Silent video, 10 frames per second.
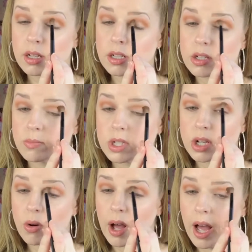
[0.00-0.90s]
So I'm
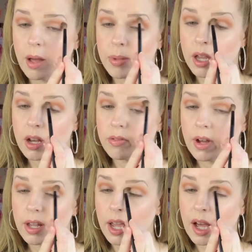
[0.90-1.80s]
so happy to
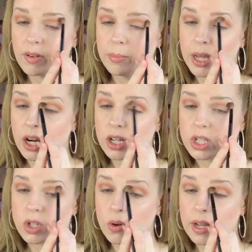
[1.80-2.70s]
finally have a bigger
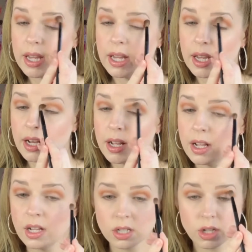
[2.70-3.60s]
screen.
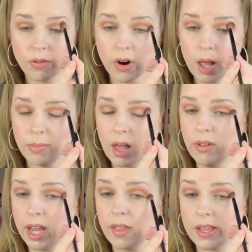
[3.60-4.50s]
So far I'm
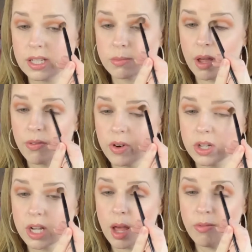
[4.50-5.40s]
loving it. This is my
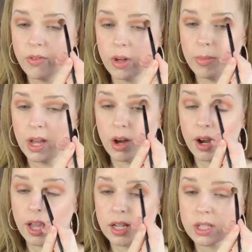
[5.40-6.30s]
first time filming
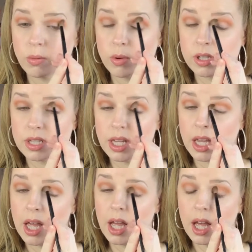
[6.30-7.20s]
on it, so we'll
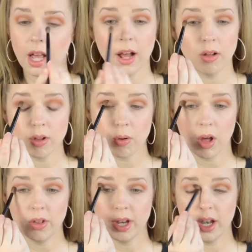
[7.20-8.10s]
see how the
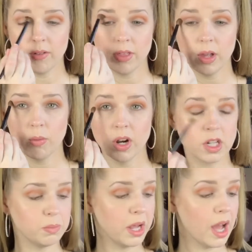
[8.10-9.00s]
quality and everything
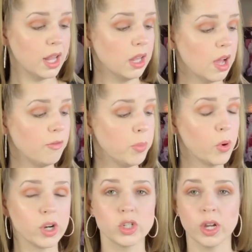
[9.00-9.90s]
works. But I love
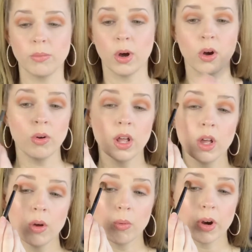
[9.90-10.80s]
portrait mode
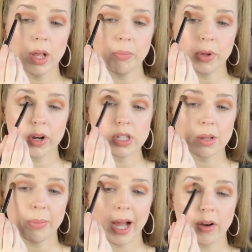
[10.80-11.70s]
where it blurs
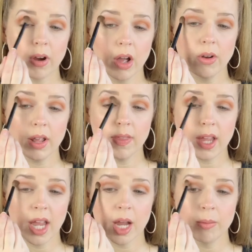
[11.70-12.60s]
the background in the
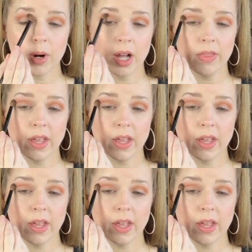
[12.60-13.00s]
camera.